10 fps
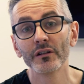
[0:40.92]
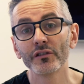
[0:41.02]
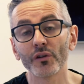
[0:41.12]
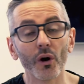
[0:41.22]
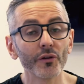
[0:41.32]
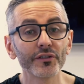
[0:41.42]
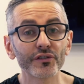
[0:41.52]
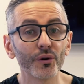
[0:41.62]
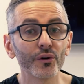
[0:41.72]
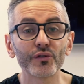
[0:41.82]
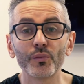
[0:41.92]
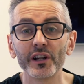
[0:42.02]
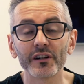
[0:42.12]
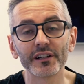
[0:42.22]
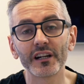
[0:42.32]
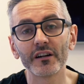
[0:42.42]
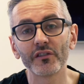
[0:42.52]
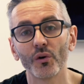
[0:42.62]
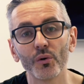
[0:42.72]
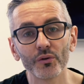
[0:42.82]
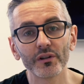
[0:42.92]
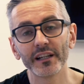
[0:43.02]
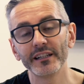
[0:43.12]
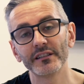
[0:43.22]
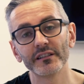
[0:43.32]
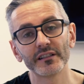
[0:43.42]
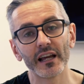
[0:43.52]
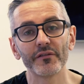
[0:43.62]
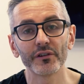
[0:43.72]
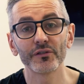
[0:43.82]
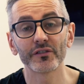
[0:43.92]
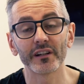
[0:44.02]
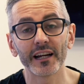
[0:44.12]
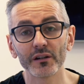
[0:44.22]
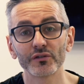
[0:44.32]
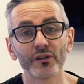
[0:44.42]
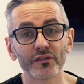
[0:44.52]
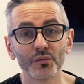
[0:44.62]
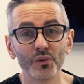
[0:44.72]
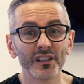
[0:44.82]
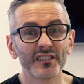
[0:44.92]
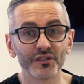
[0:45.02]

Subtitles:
So on this course, we are going to cover all the latest evidence on how toxin works.